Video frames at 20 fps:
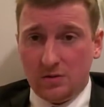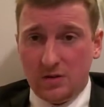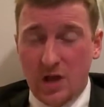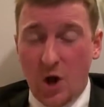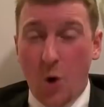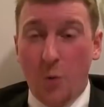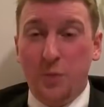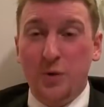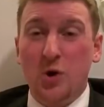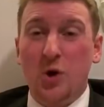The
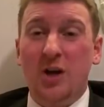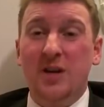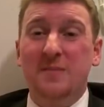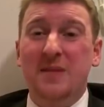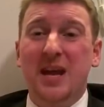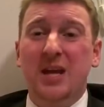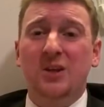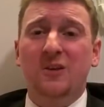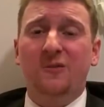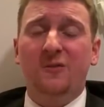opioid
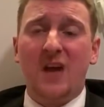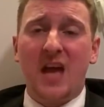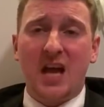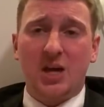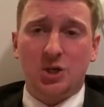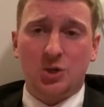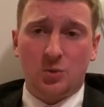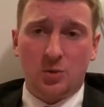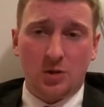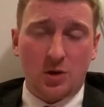
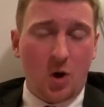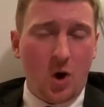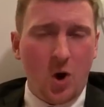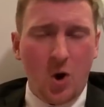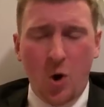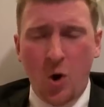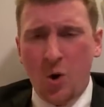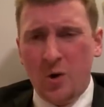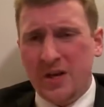manufacturer, oh,